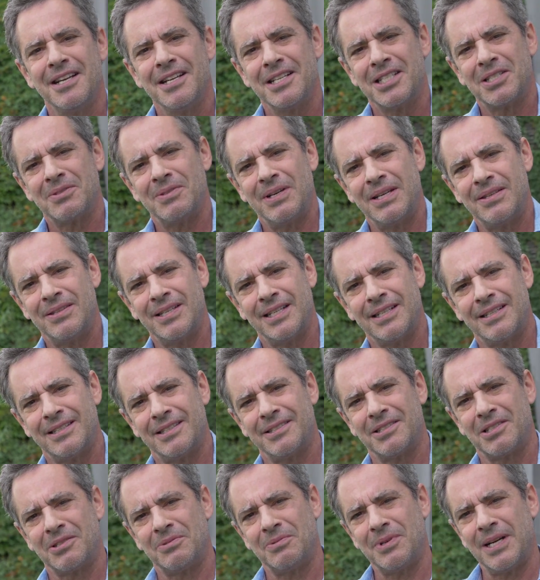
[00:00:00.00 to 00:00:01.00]
So I think
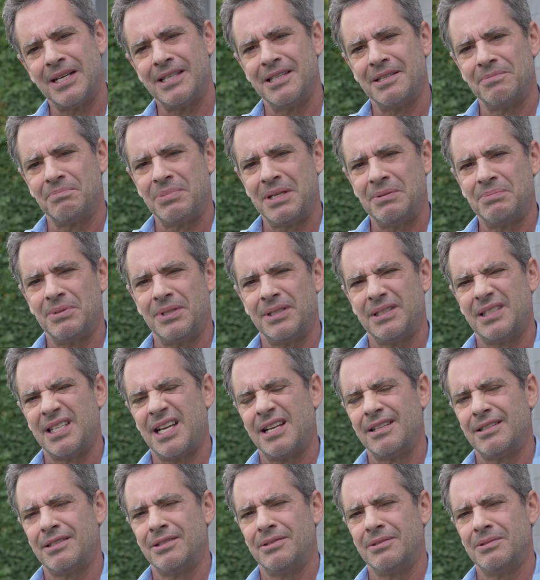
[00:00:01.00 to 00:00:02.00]
there's a way that people
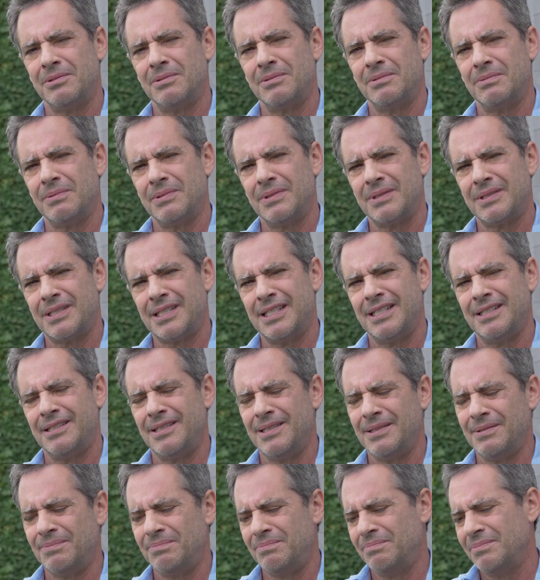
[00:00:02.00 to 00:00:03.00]
tend to
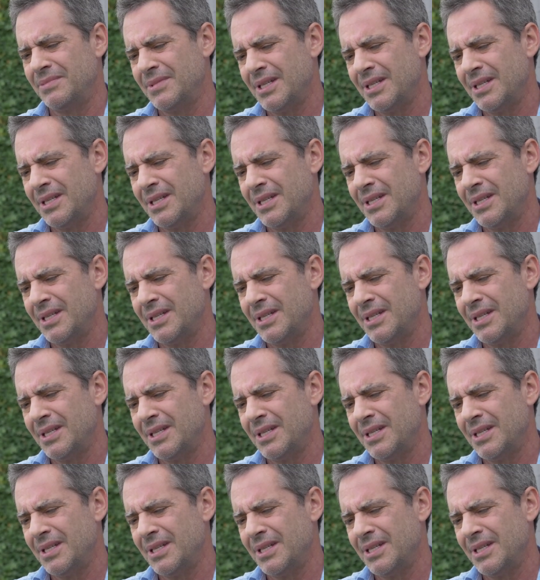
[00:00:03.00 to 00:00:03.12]
see